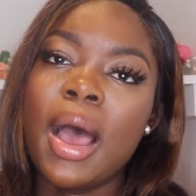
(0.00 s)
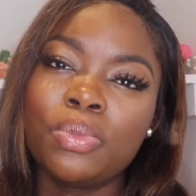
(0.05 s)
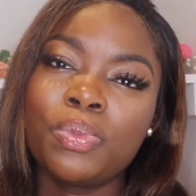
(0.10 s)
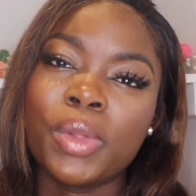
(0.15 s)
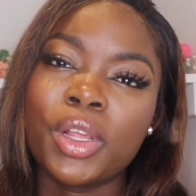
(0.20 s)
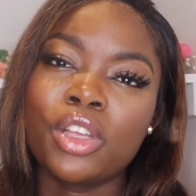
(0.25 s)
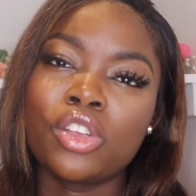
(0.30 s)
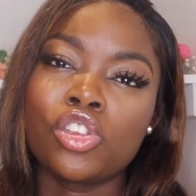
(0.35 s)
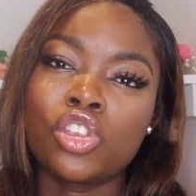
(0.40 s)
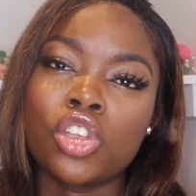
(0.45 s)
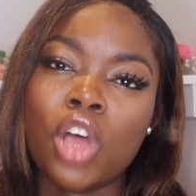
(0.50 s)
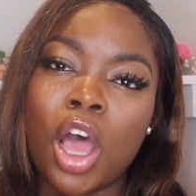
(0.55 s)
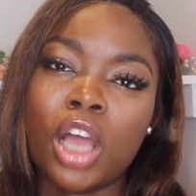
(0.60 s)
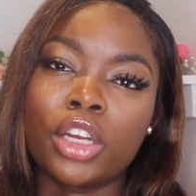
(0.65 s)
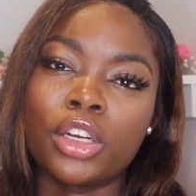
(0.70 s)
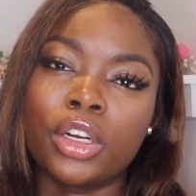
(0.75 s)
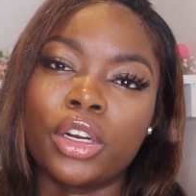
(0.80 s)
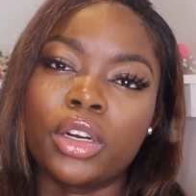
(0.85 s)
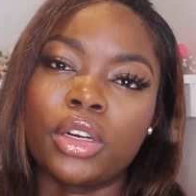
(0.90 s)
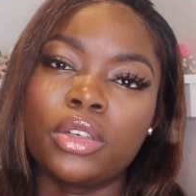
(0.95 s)
Play
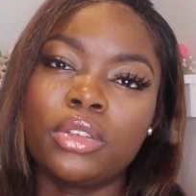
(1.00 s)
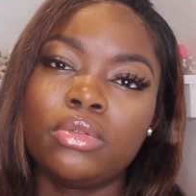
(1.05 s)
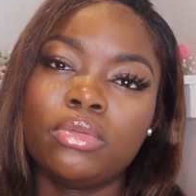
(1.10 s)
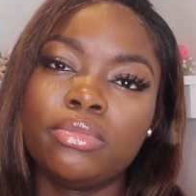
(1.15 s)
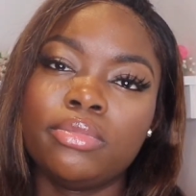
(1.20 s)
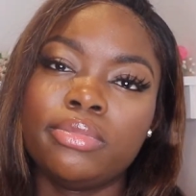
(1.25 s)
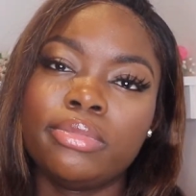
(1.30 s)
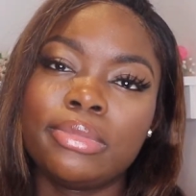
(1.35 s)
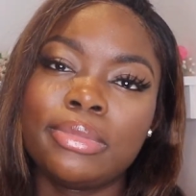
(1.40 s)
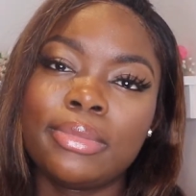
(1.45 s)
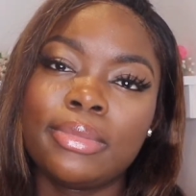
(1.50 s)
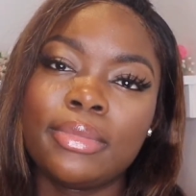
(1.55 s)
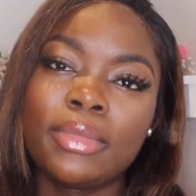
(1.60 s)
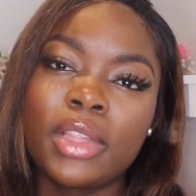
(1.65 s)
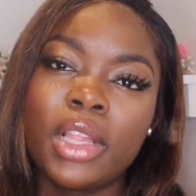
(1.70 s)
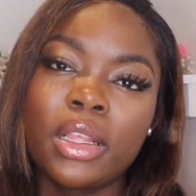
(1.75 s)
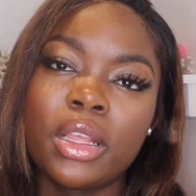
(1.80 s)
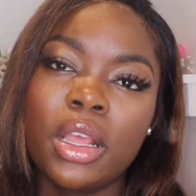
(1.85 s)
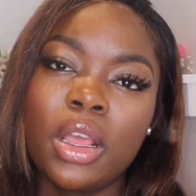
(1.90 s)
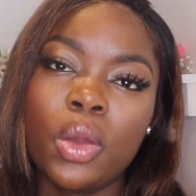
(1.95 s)
soccer
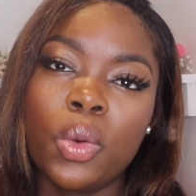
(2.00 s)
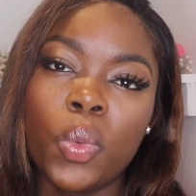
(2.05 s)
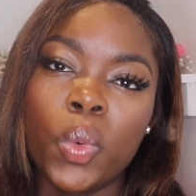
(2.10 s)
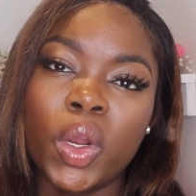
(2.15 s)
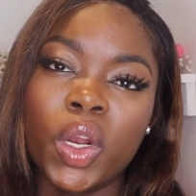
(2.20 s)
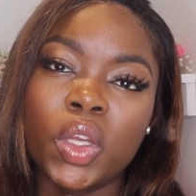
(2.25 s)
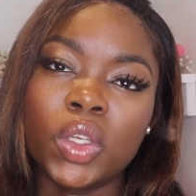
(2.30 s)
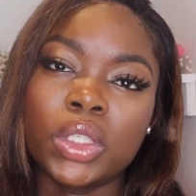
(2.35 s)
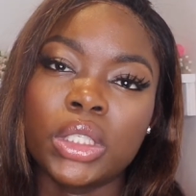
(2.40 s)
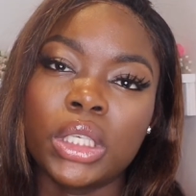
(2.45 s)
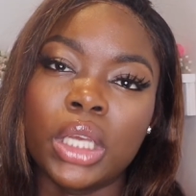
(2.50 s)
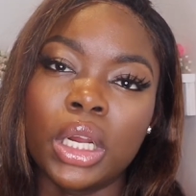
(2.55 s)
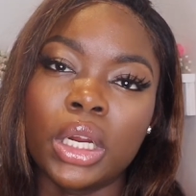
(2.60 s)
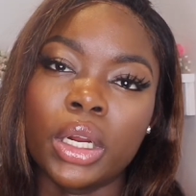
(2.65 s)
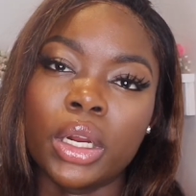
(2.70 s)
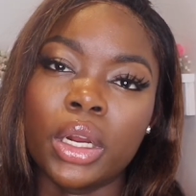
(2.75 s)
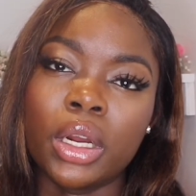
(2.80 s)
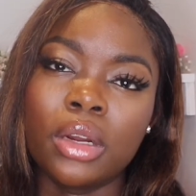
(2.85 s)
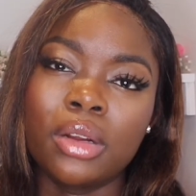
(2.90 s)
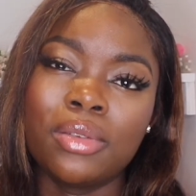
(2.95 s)
when I was
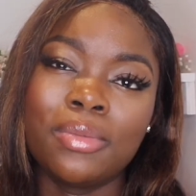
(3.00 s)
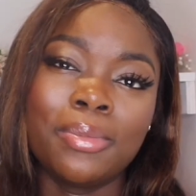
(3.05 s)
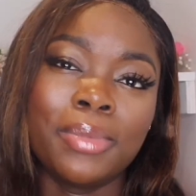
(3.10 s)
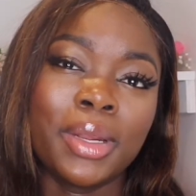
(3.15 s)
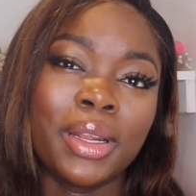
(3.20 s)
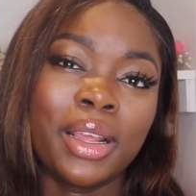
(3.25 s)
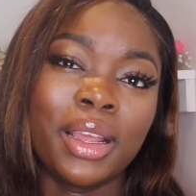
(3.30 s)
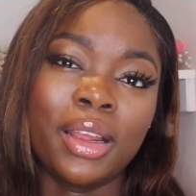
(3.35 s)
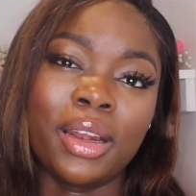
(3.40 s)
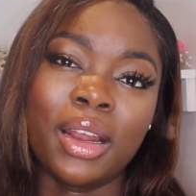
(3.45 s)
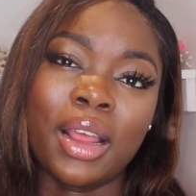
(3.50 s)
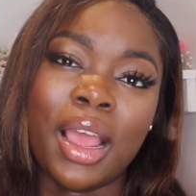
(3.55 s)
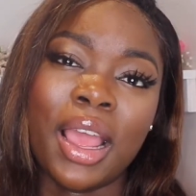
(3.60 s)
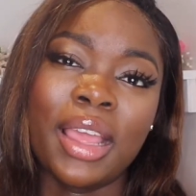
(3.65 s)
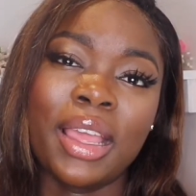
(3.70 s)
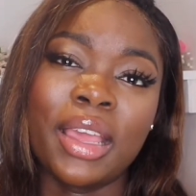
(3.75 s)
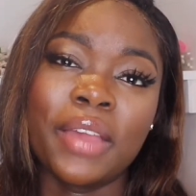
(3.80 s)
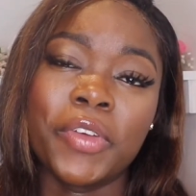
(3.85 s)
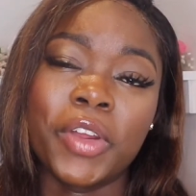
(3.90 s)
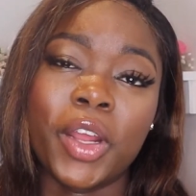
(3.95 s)
younger, but then
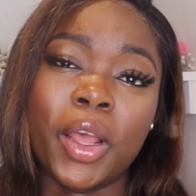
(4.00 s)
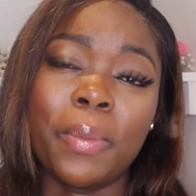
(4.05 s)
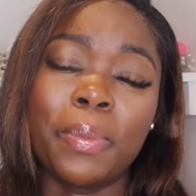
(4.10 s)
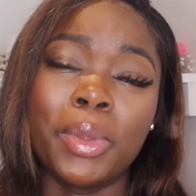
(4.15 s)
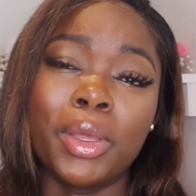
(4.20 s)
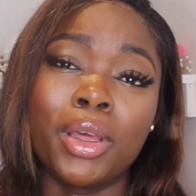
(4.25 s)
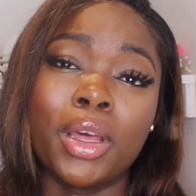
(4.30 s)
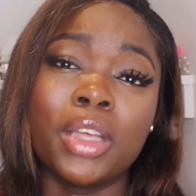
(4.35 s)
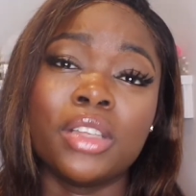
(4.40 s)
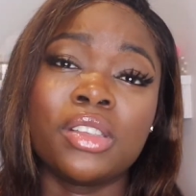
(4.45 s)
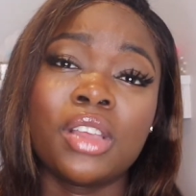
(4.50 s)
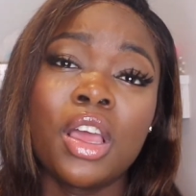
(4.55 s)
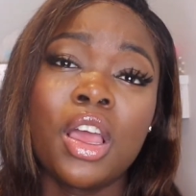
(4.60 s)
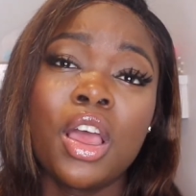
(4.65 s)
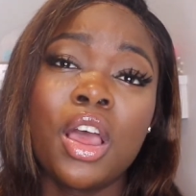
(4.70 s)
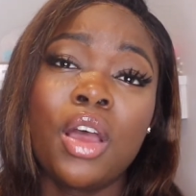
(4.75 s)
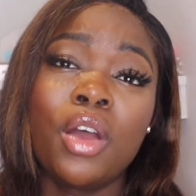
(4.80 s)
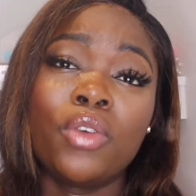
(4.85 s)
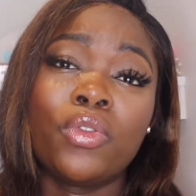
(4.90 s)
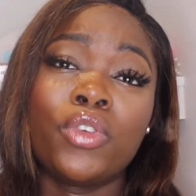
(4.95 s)
I gave it up because,
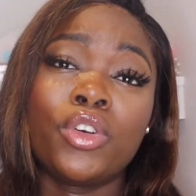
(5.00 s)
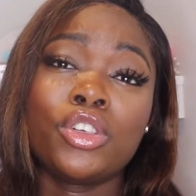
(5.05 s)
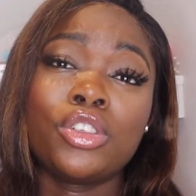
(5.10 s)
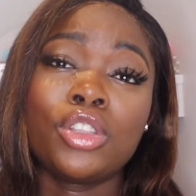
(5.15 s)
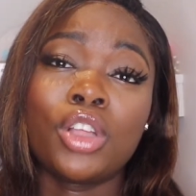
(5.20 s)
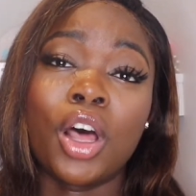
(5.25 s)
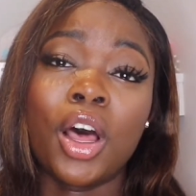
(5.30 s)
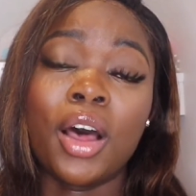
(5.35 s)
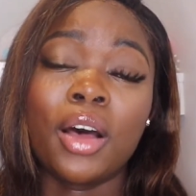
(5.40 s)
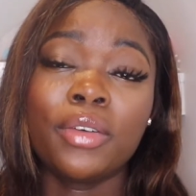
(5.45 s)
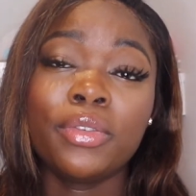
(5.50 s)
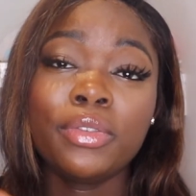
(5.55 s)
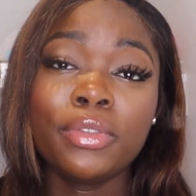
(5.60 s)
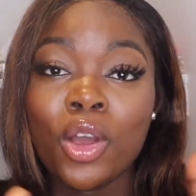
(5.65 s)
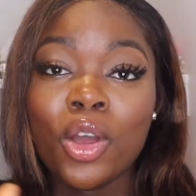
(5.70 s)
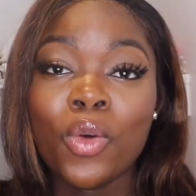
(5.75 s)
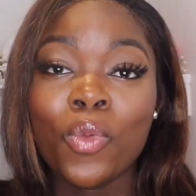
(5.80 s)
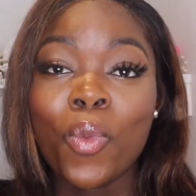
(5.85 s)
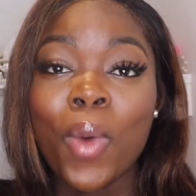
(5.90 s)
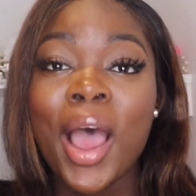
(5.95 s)
first off,
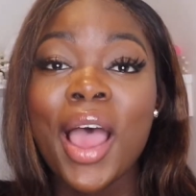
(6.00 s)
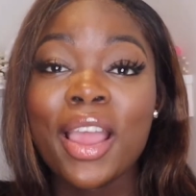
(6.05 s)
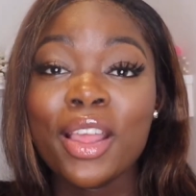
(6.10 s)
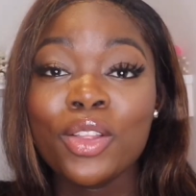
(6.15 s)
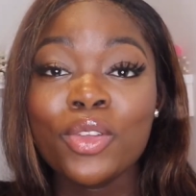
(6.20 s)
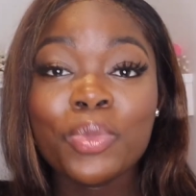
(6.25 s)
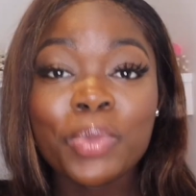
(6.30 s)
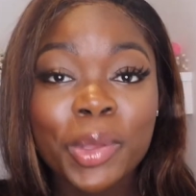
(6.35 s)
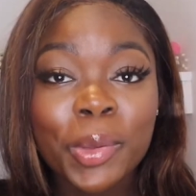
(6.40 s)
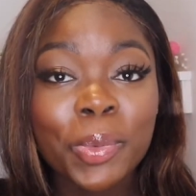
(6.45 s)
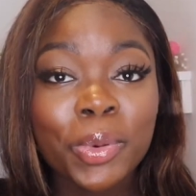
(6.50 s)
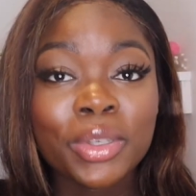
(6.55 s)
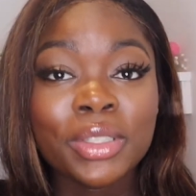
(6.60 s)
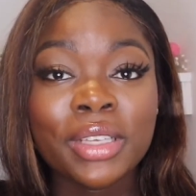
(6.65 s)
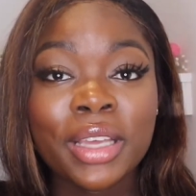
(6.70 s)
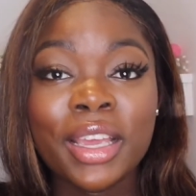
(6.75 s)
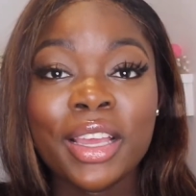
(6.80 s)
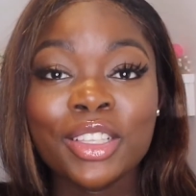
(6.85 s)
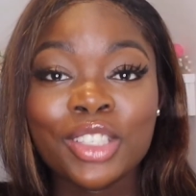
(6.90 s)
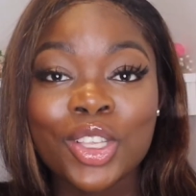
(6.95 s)
why do people
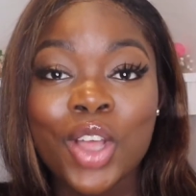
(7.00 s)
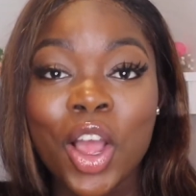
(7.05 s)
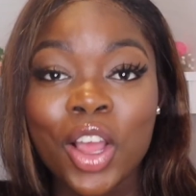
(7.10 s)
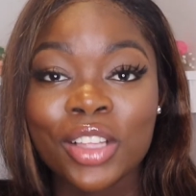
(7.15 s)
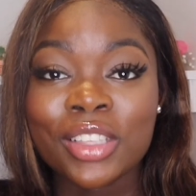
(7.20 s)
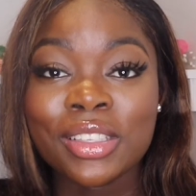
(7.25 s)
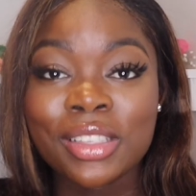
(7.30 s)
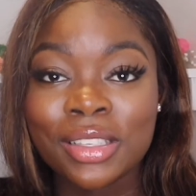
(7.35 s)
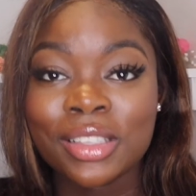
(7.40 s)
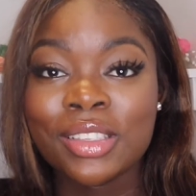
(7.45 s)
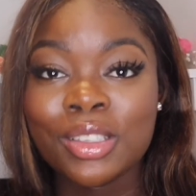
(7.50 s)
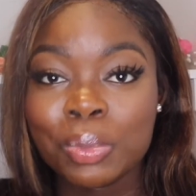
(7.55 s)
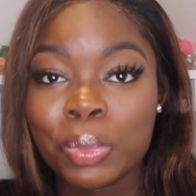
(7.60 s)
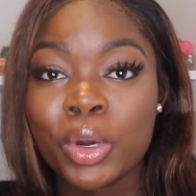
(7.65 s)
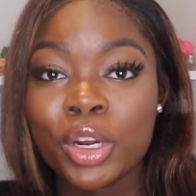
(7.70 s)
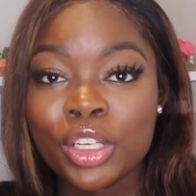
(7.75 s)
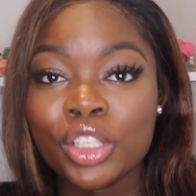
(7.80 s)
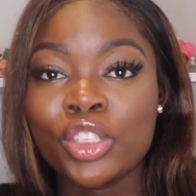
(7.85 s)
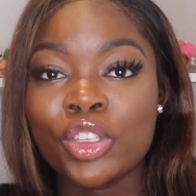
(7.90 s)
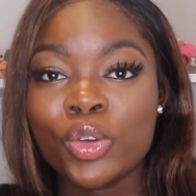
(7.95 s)
take
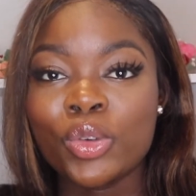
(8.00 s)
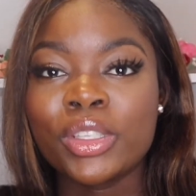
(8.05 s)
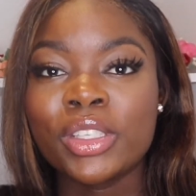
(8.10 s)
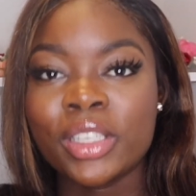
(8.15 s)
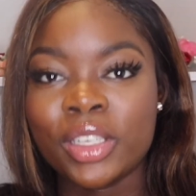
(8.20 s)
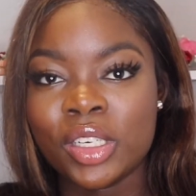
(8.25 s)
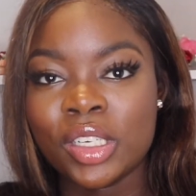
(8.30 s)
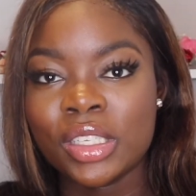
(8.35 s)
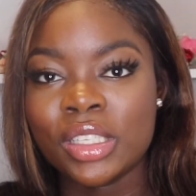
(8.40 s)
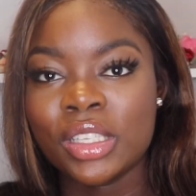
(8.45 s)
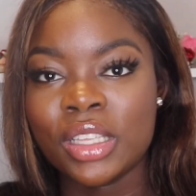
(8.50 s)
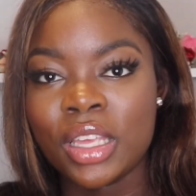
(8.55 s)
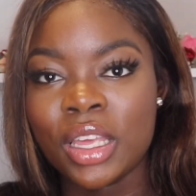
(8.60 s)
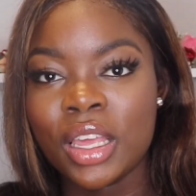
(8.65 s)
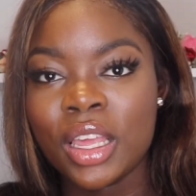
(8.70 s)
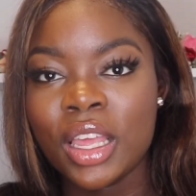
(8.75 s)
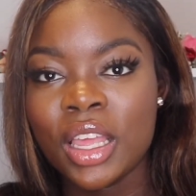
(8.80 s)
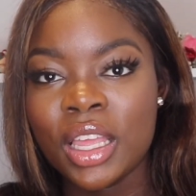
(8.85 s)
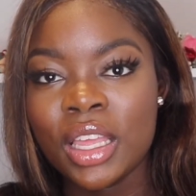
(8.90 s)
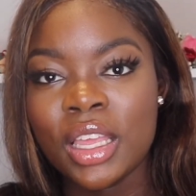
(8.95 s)
sports so
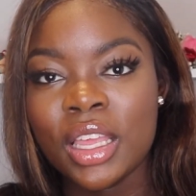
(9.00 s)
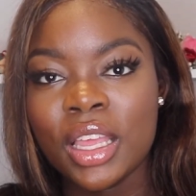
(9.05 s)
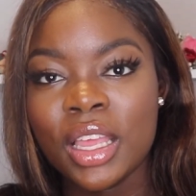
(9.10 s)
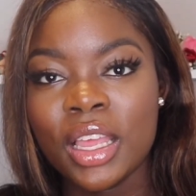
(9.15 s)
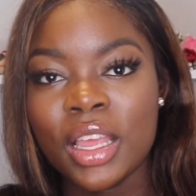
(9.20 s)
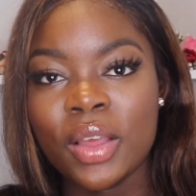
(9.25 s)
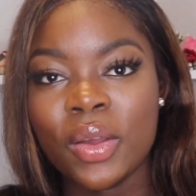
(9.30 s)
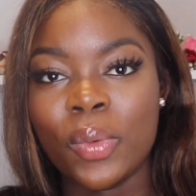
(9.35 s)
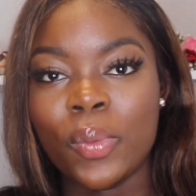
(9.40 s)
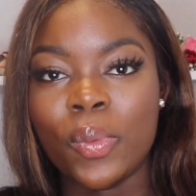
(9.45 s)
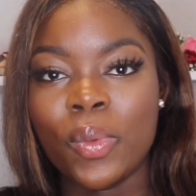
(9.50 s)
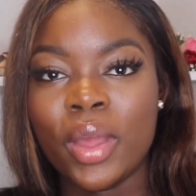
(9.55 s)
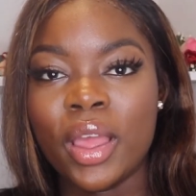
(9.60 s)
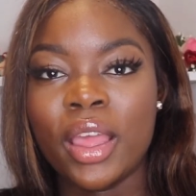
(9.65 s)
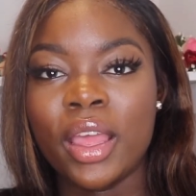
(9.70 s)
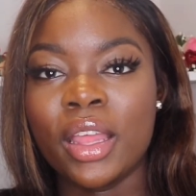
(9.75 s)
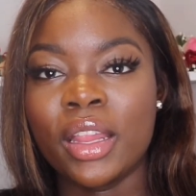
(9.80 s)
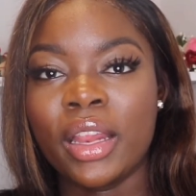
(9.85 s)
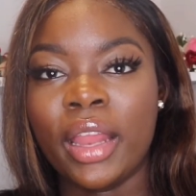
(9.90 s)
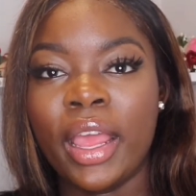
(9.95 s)
seriously
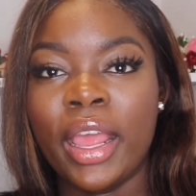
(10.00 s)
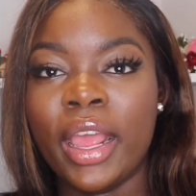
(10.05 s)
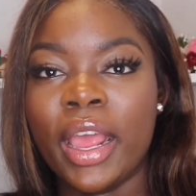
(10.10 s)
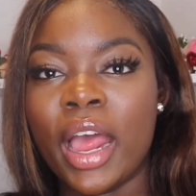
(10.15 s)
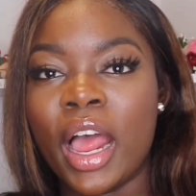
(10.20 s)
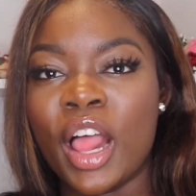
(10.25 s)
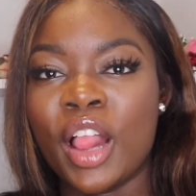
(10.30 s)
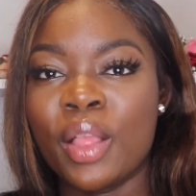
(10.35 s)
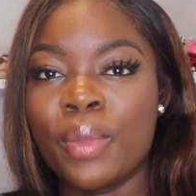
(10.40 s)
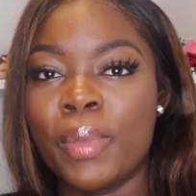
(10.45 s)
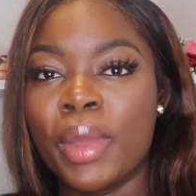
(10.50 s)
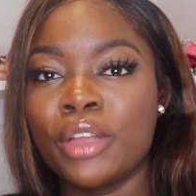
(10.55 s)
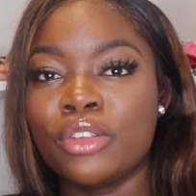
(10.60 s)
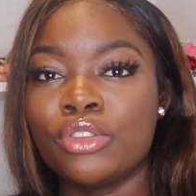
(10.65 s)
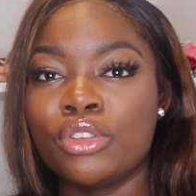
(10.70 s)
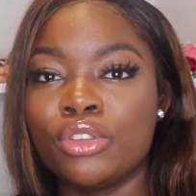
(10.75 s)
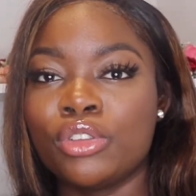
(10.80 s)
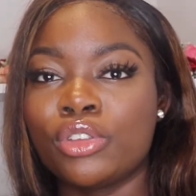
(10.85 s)
in like elementary